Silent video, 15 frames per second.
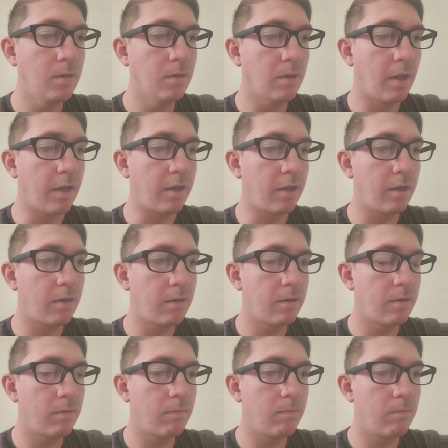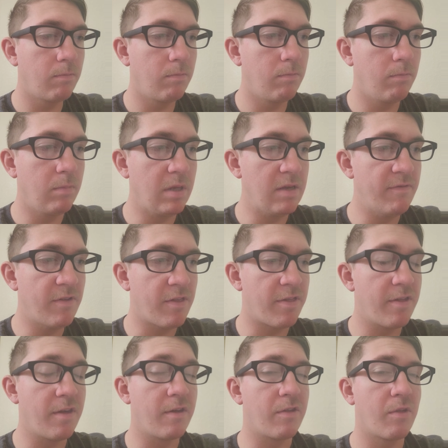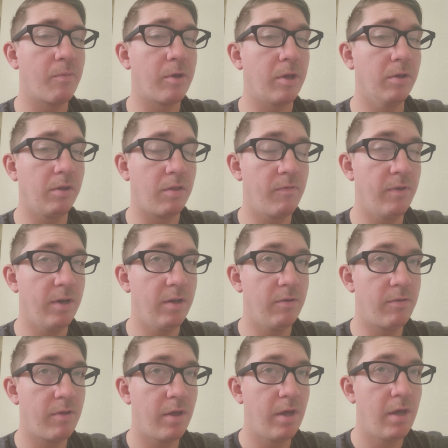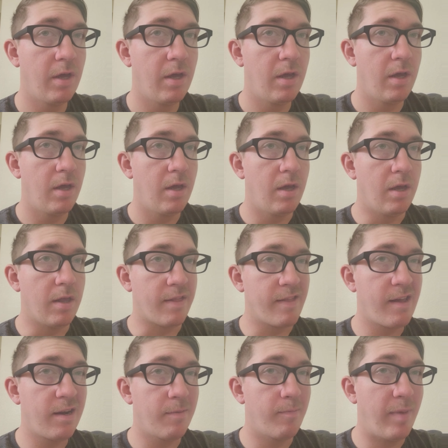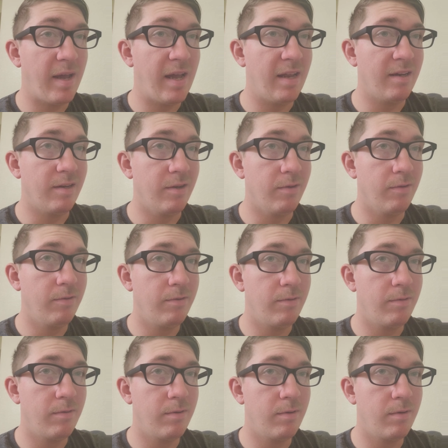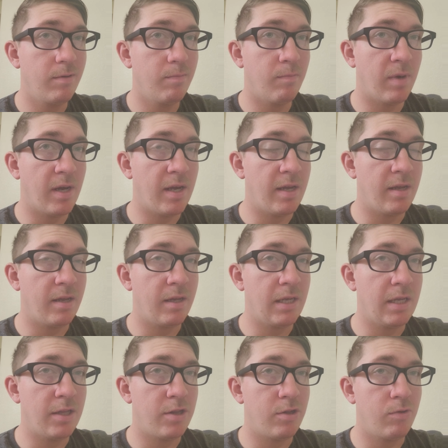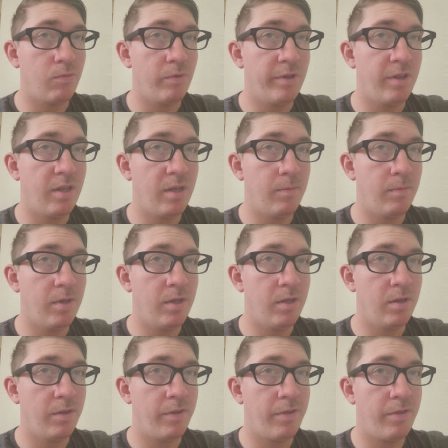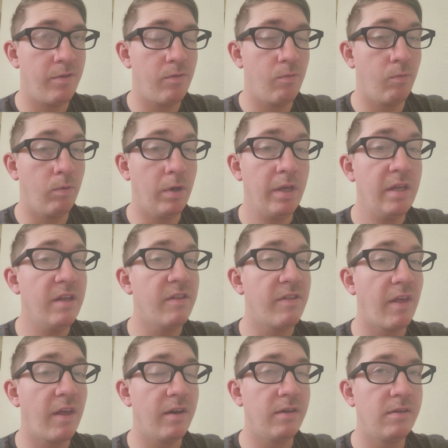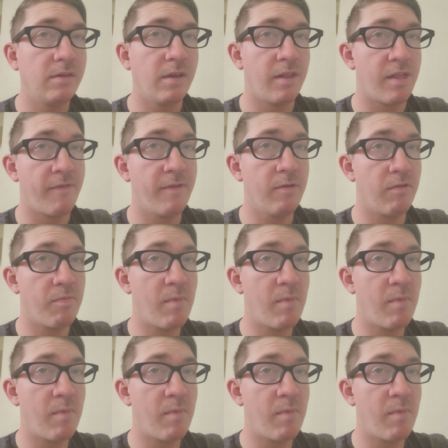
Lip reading: like, even seeing some of Kilik's videos, he's not a bad dude. My issue with him is what he said. Because if it was